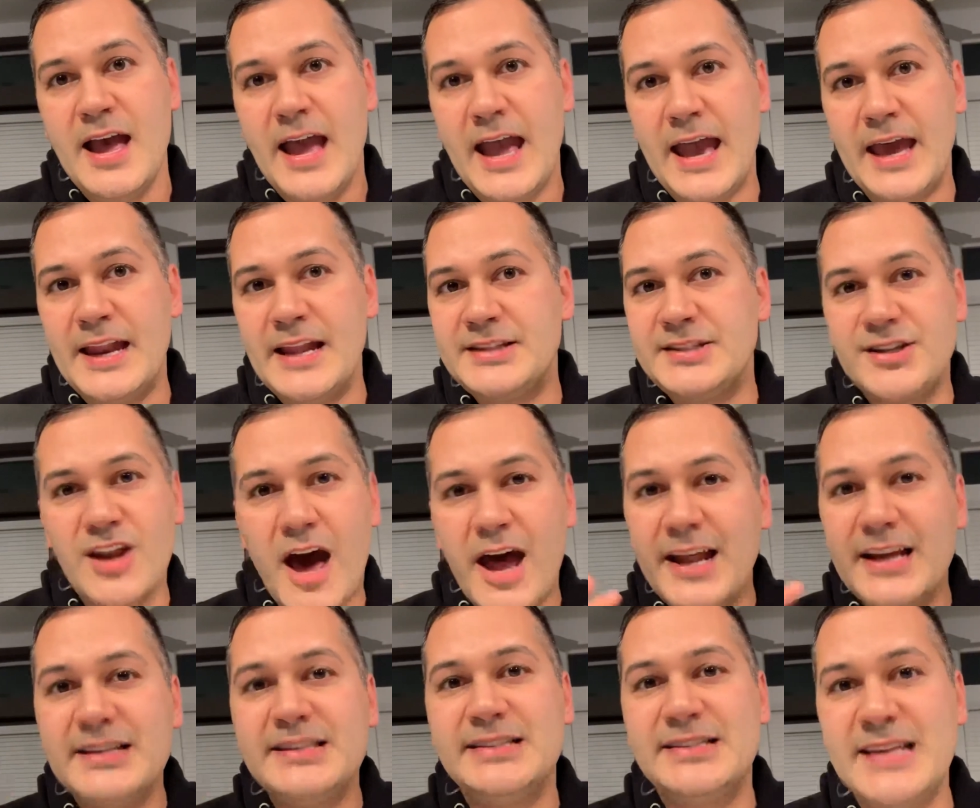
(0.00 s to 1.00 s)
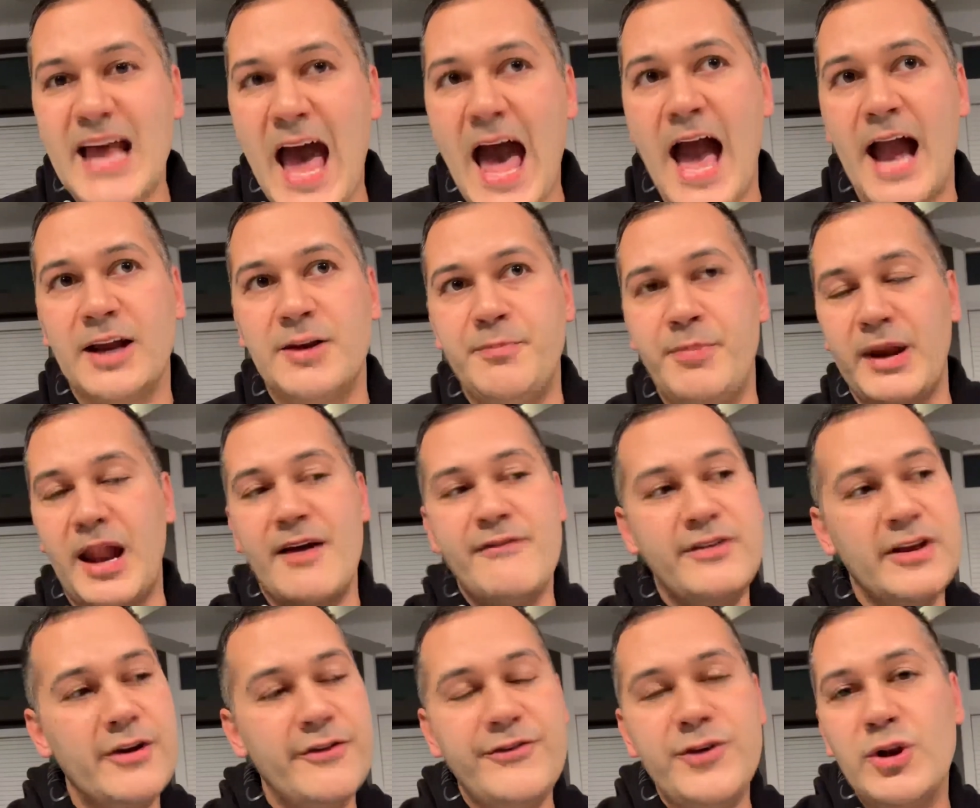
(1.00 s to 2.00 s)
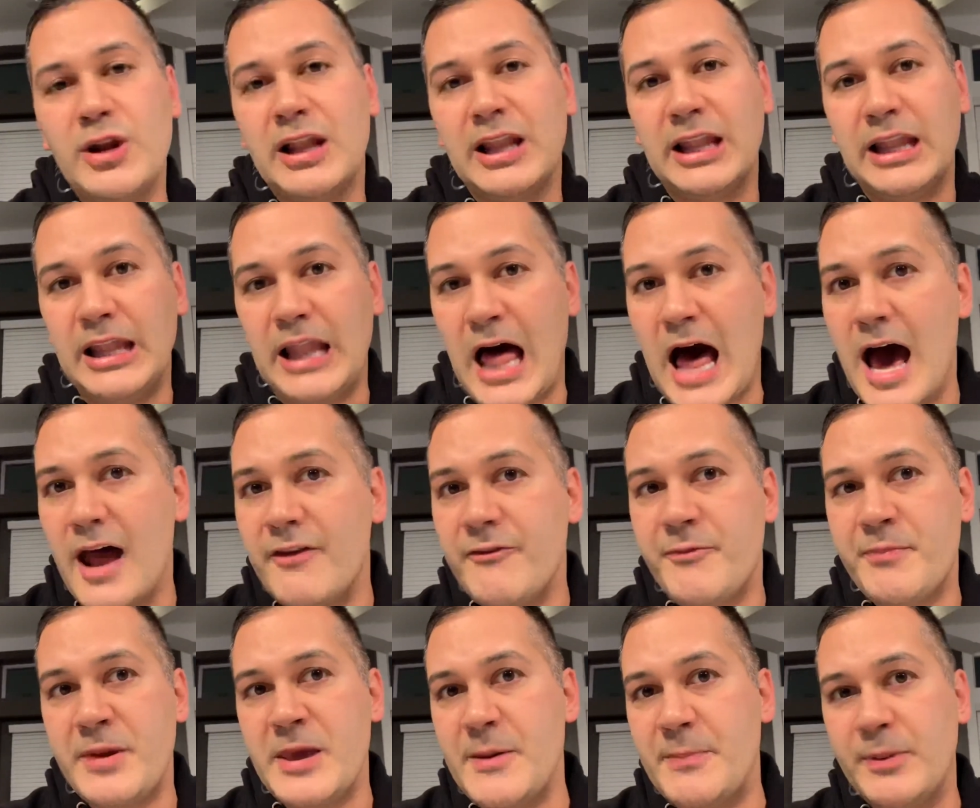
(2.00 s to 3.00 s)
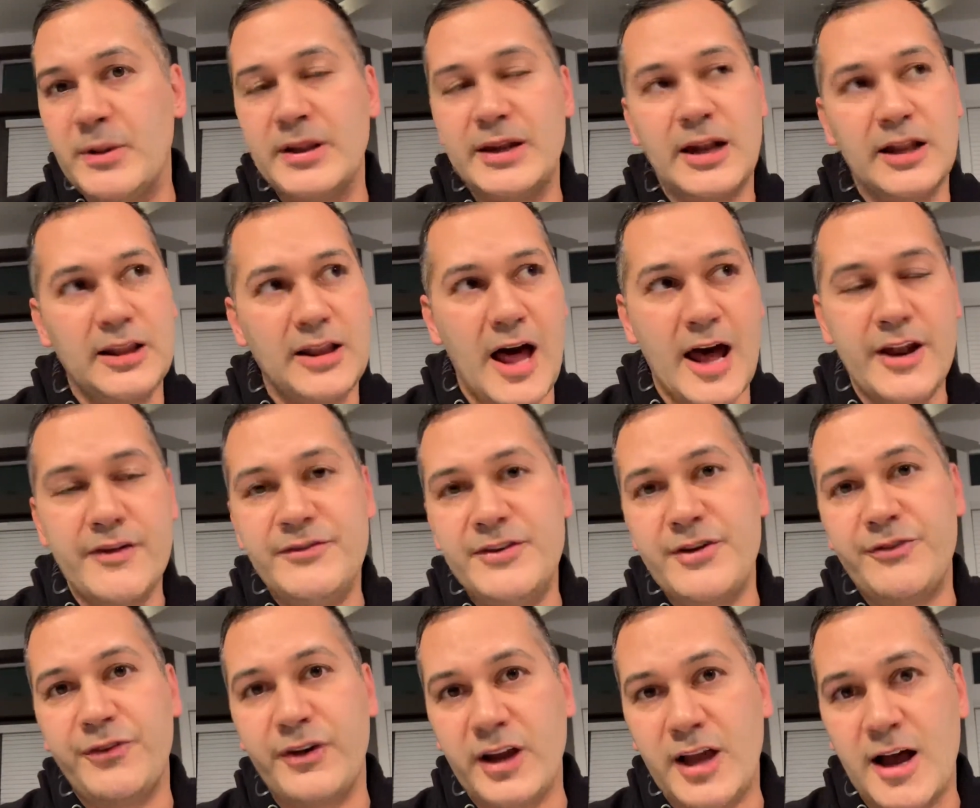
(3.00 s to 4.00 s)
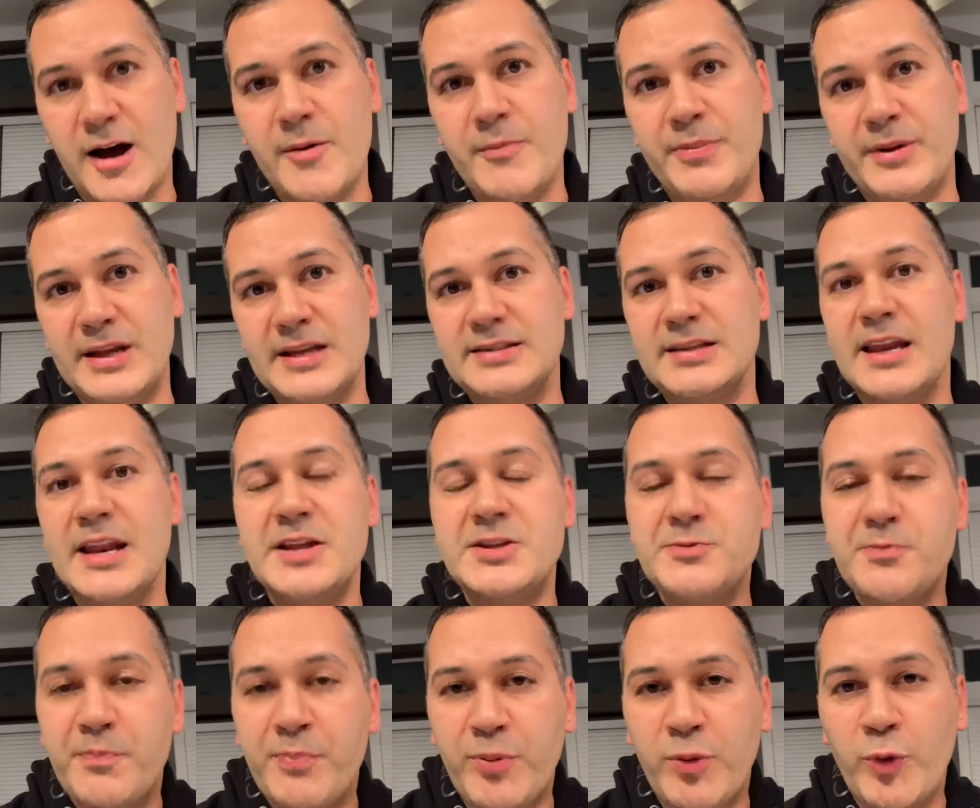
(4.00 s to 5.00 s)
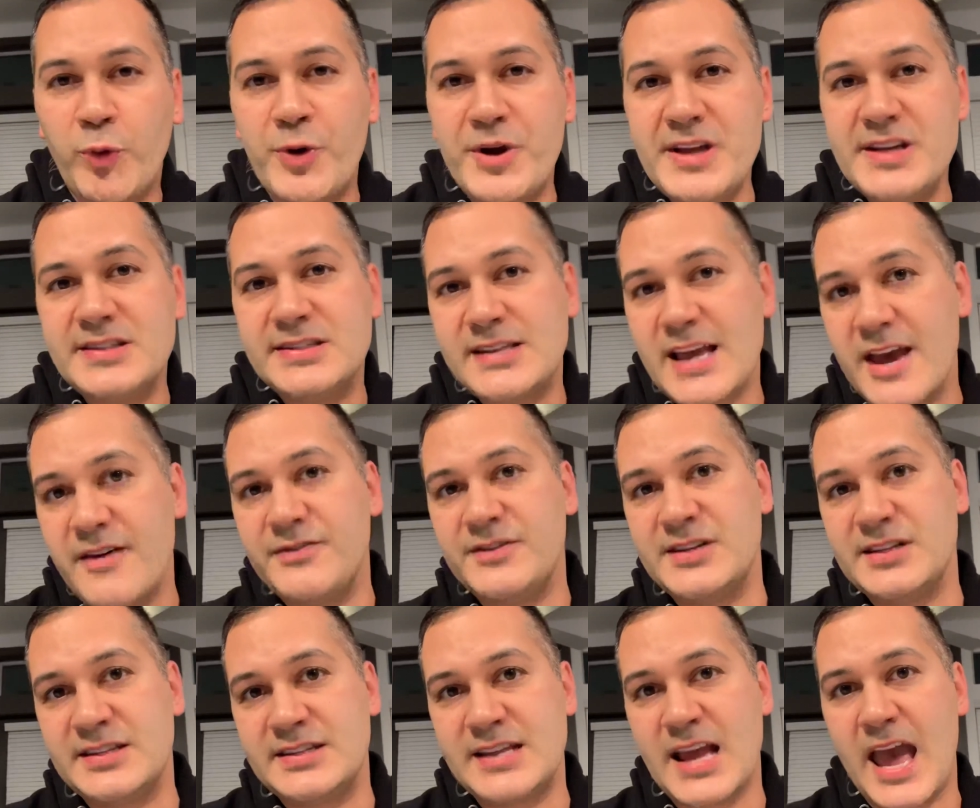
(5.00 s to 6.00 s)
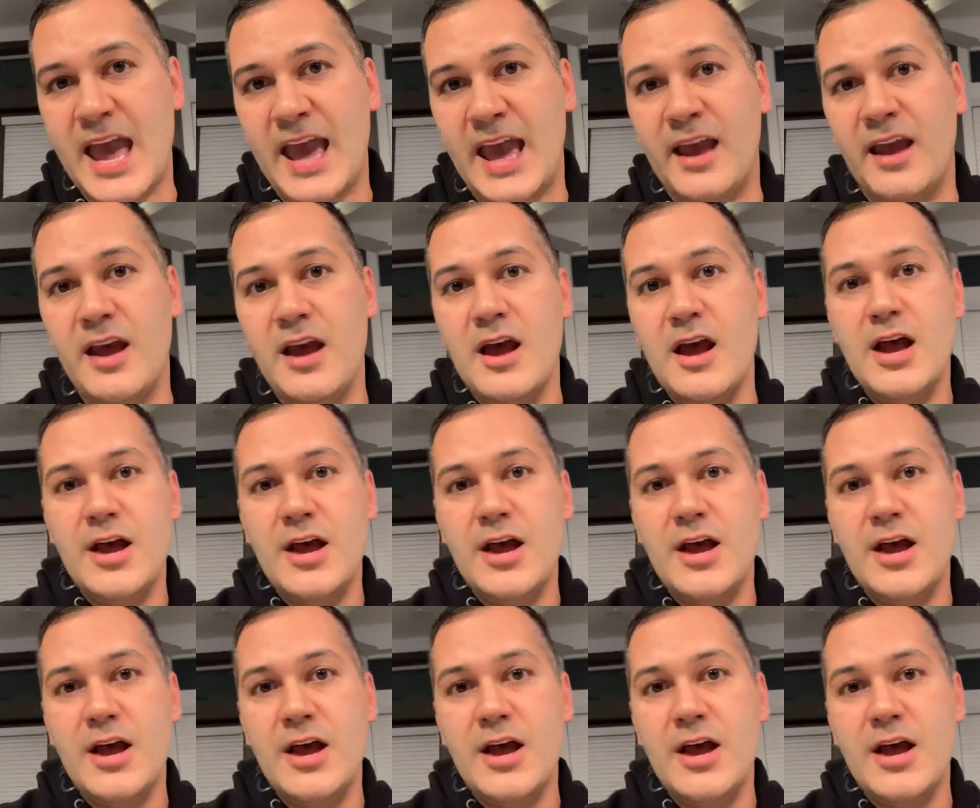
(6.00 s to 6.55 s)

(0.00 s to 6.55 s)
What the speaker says: And it's not exact, but I've interviewed a lot of people in a lot of different companies, and it's pretty safe to say